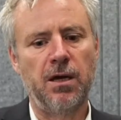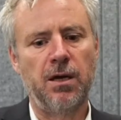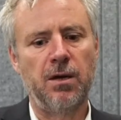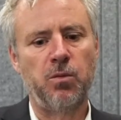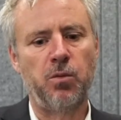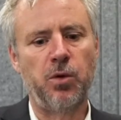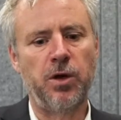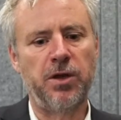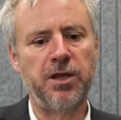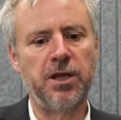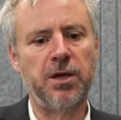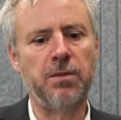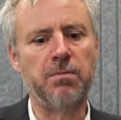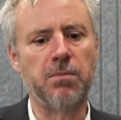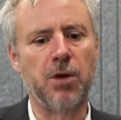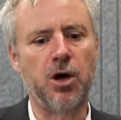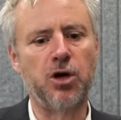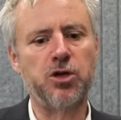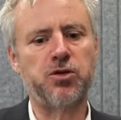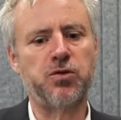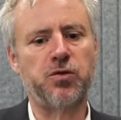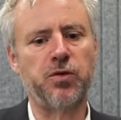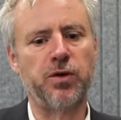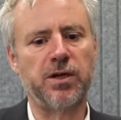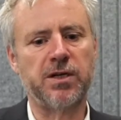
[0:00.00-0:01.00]
we think
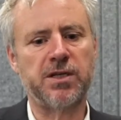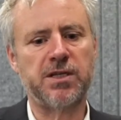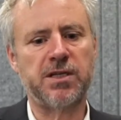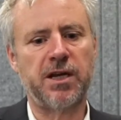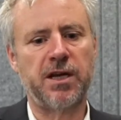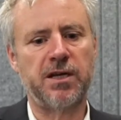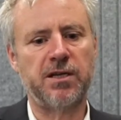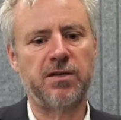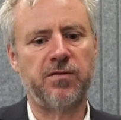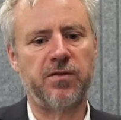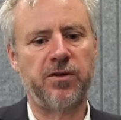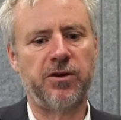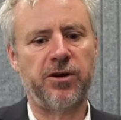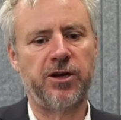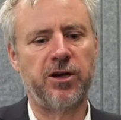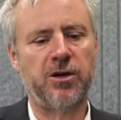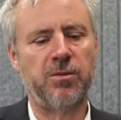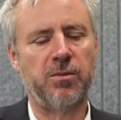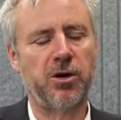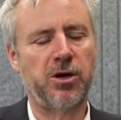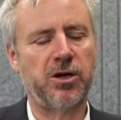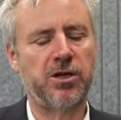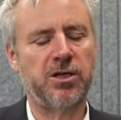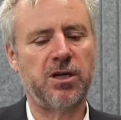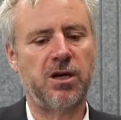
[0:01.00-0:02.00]
most real estate's very
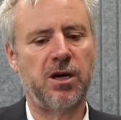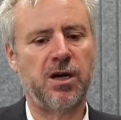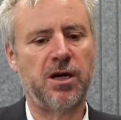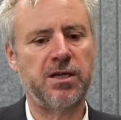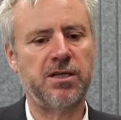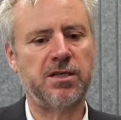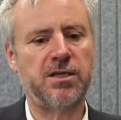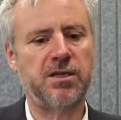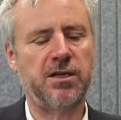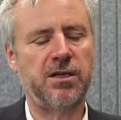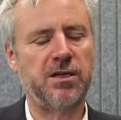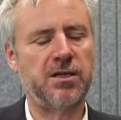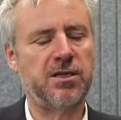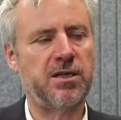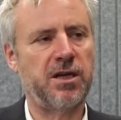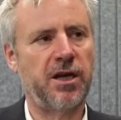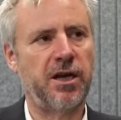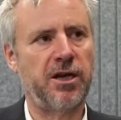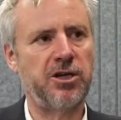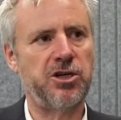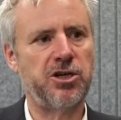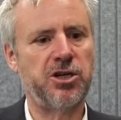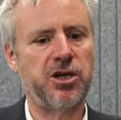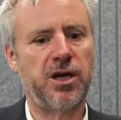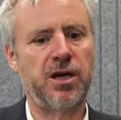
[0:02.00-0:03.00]
commoditized in its
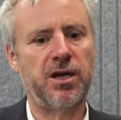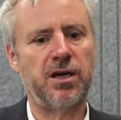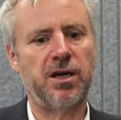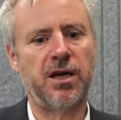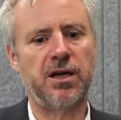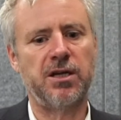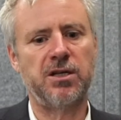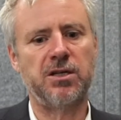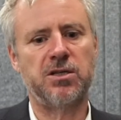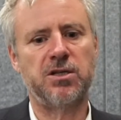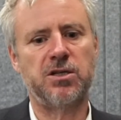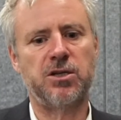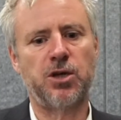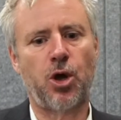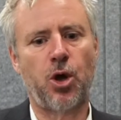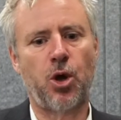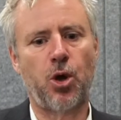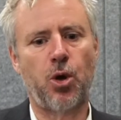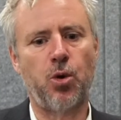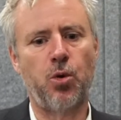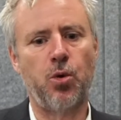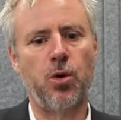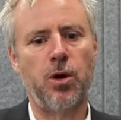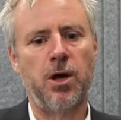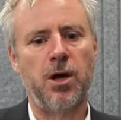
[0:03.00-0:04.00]
nature. And
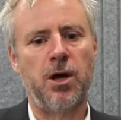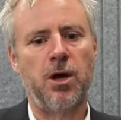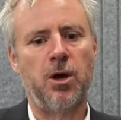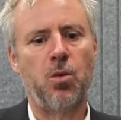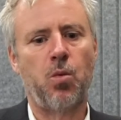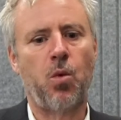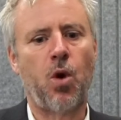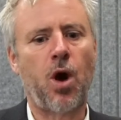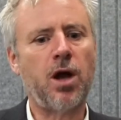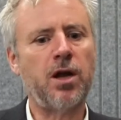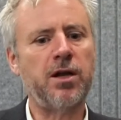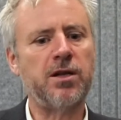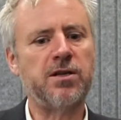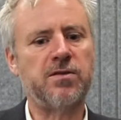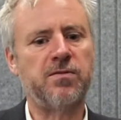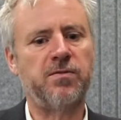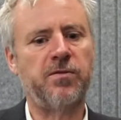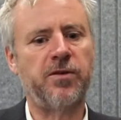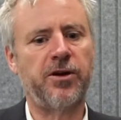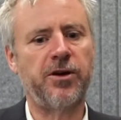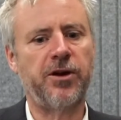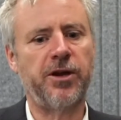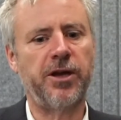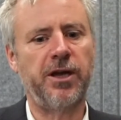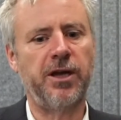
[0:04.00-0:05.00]
so while it's
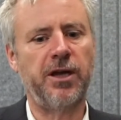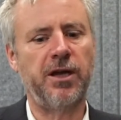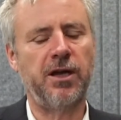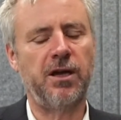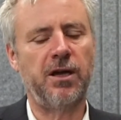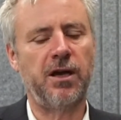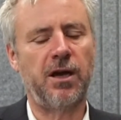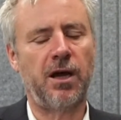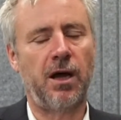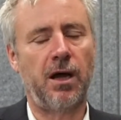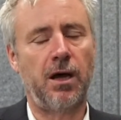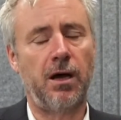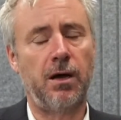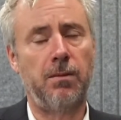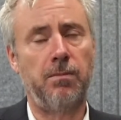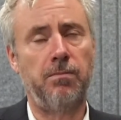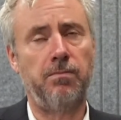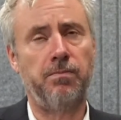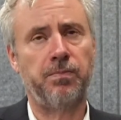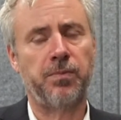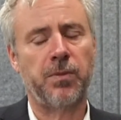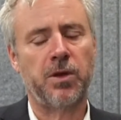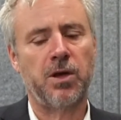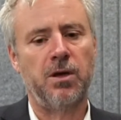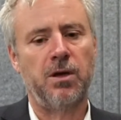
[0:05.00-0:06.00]
very,
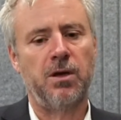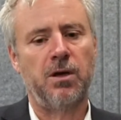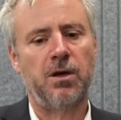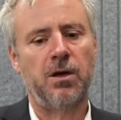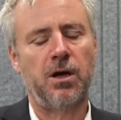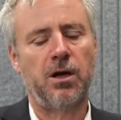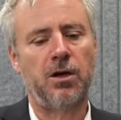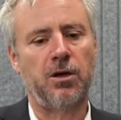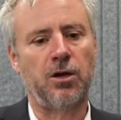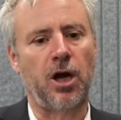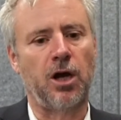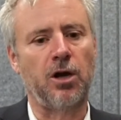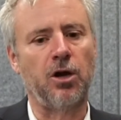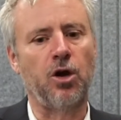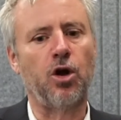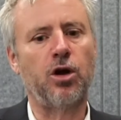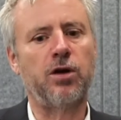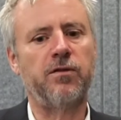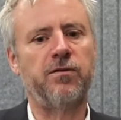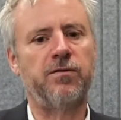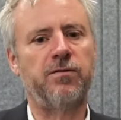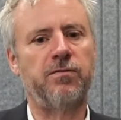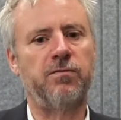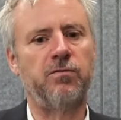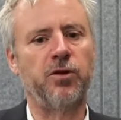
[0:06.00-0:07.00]
a lot
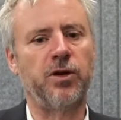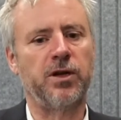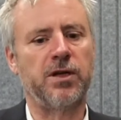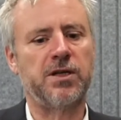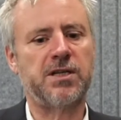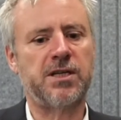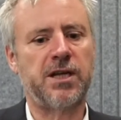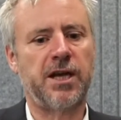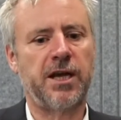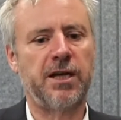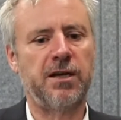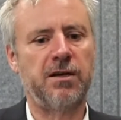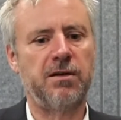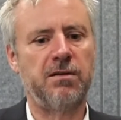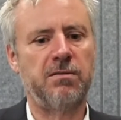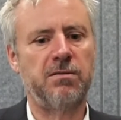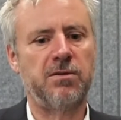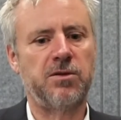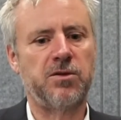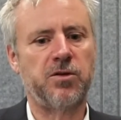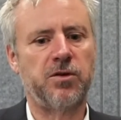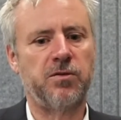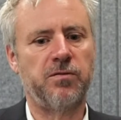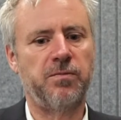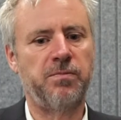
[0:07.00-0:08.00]
of real estate
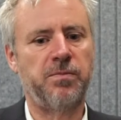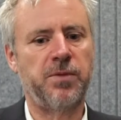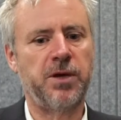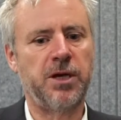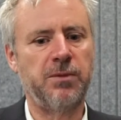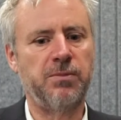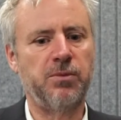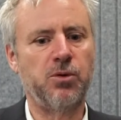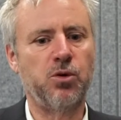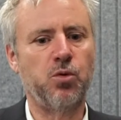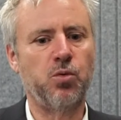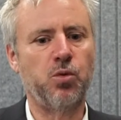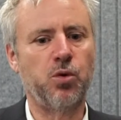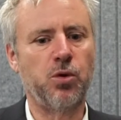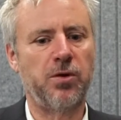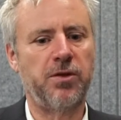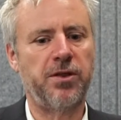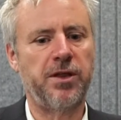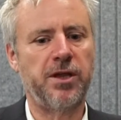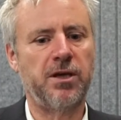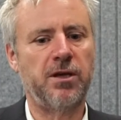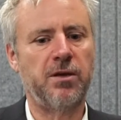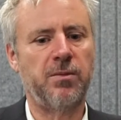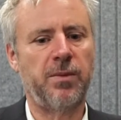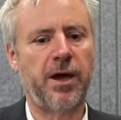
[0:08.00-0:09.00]
sort of people will
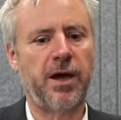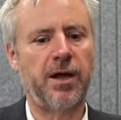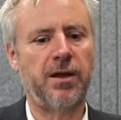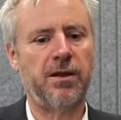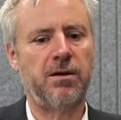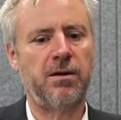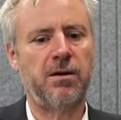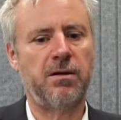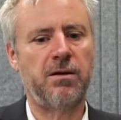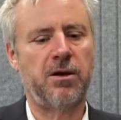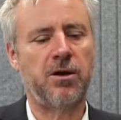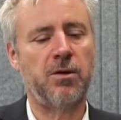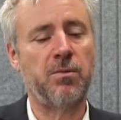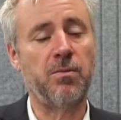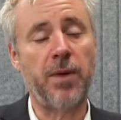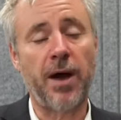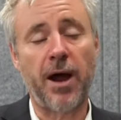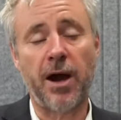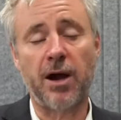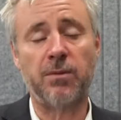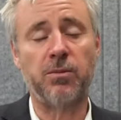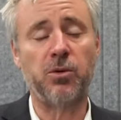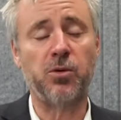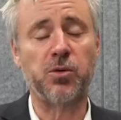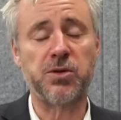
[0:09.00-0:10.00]
think about
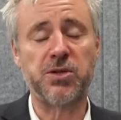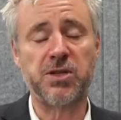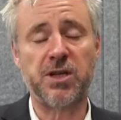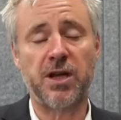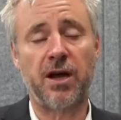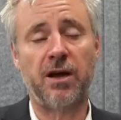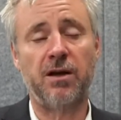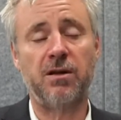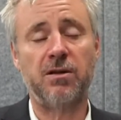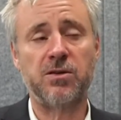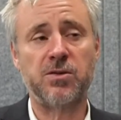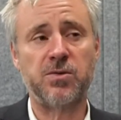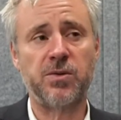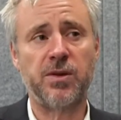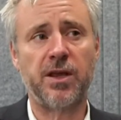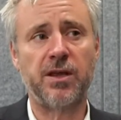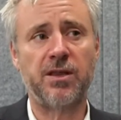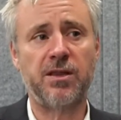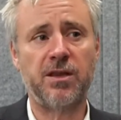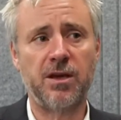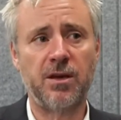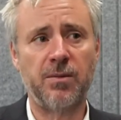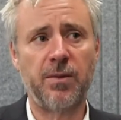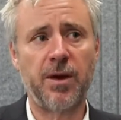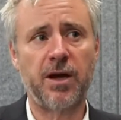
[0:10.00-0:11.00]
comparable sales when they
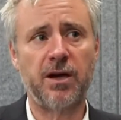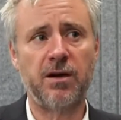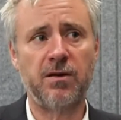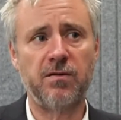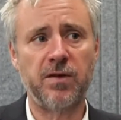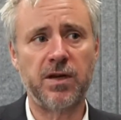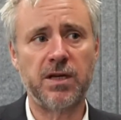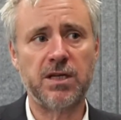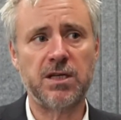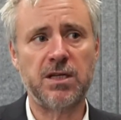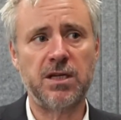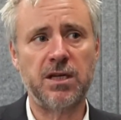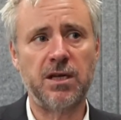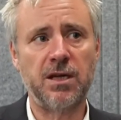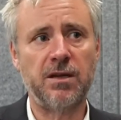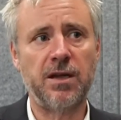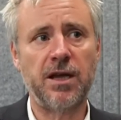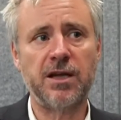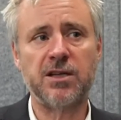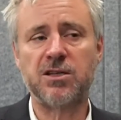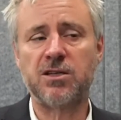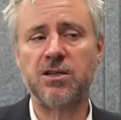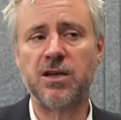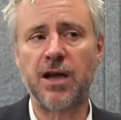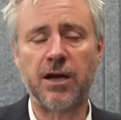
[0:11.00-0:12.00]
think about investing, and
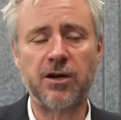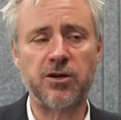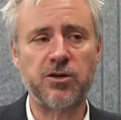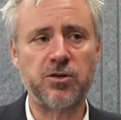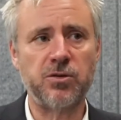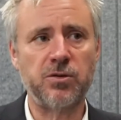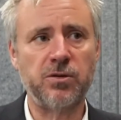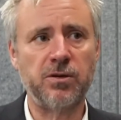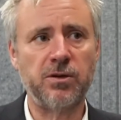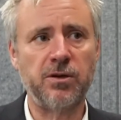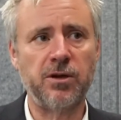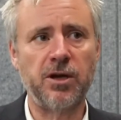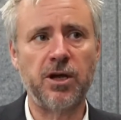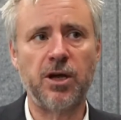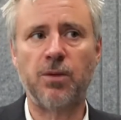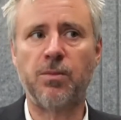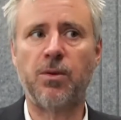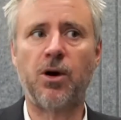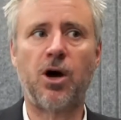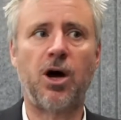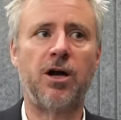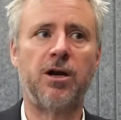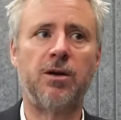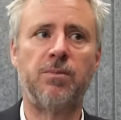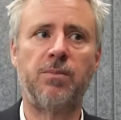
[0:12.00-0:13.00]
that's natural. You're going to
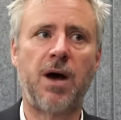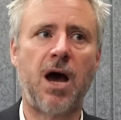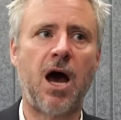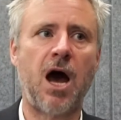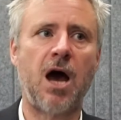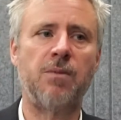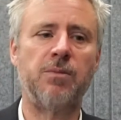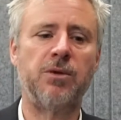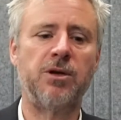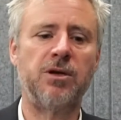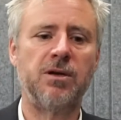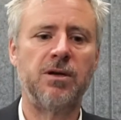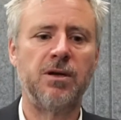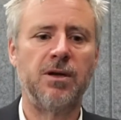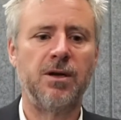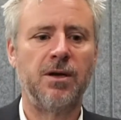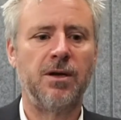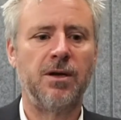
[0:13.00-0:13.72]
buy an apartment.